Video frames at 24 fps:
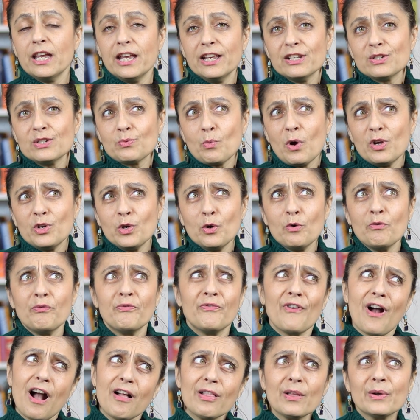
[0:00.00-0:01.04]
is one who
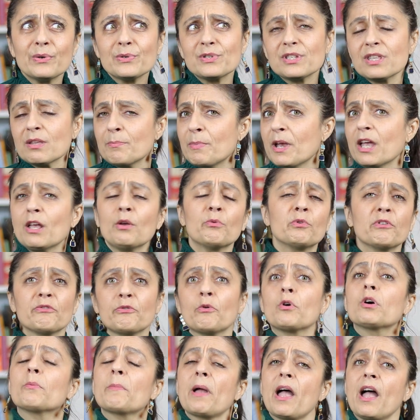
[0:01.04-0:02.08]
follows the Bail
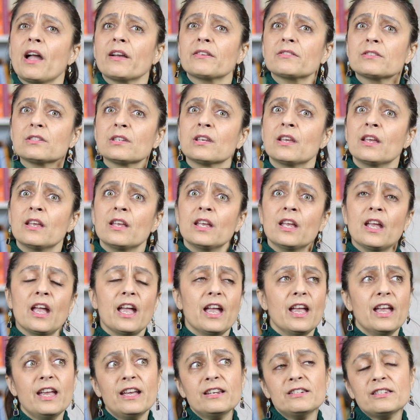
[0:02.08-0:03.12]
Reform Act
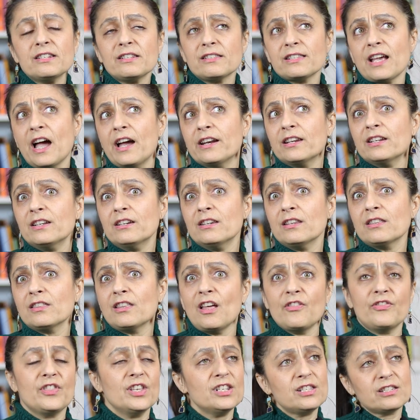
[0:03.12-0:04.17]
and decided
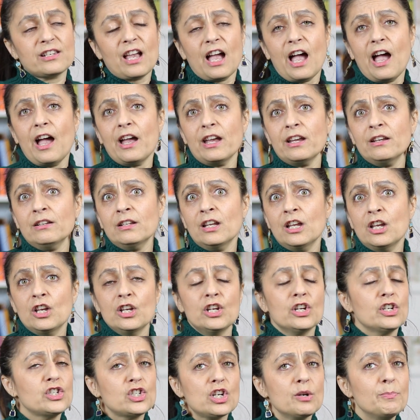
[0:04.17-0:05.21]
that this guy
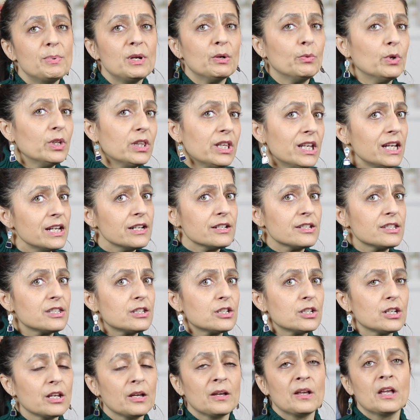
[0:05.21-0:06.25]
should be
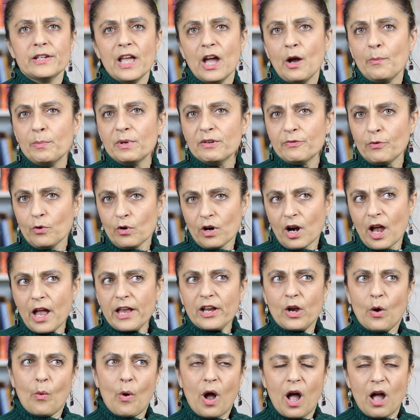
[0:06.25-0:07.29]
released. Now, before I
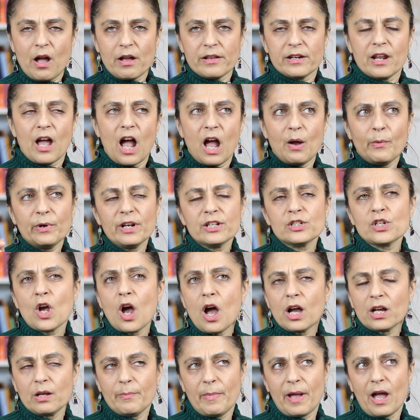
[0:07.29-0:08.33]
go on, I want to
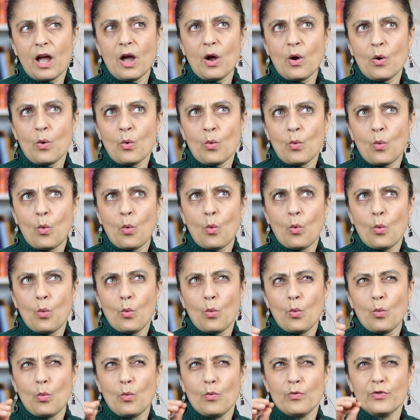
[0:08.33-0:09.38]
talk about
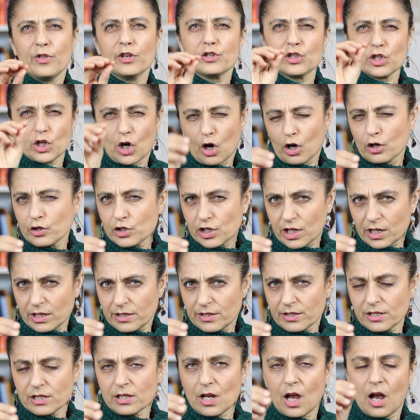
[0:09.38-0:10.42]
the
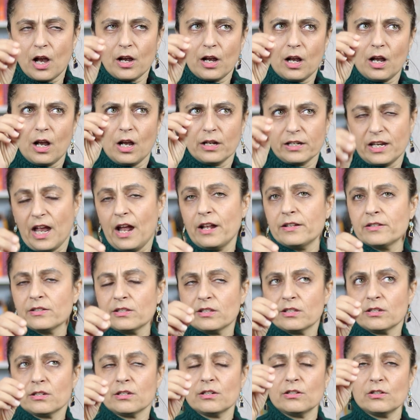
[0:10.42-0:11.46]
charges
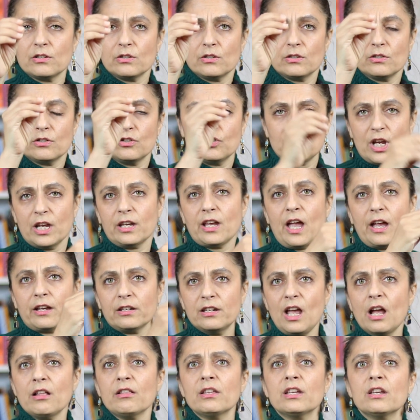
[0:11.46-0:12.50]
against Jake
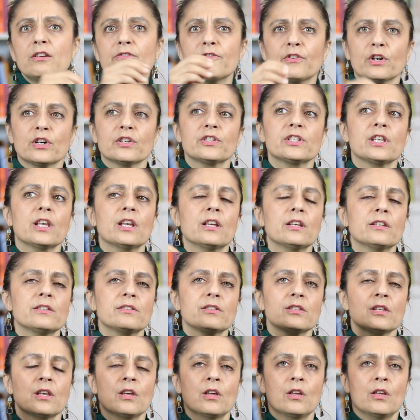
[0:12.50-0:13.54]
Agneli
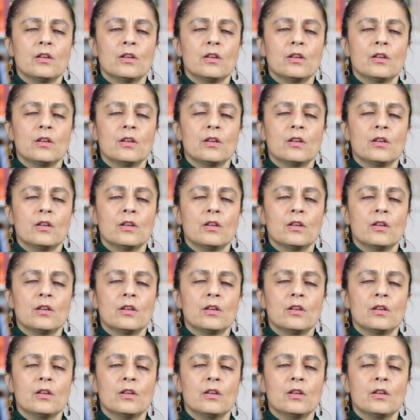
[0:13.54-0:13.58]
versus